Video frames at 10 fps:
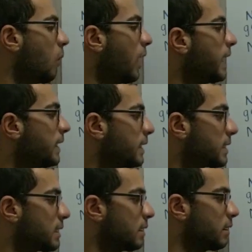why
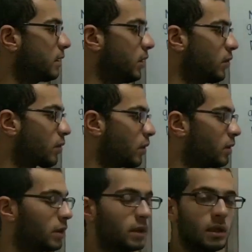doesn't the
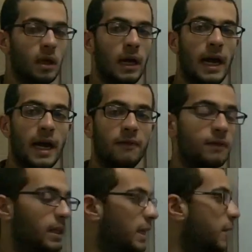neuron
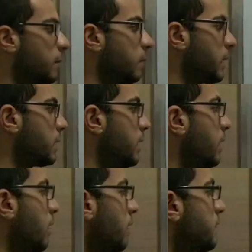have the
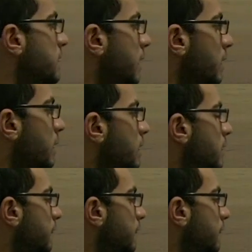capability of cell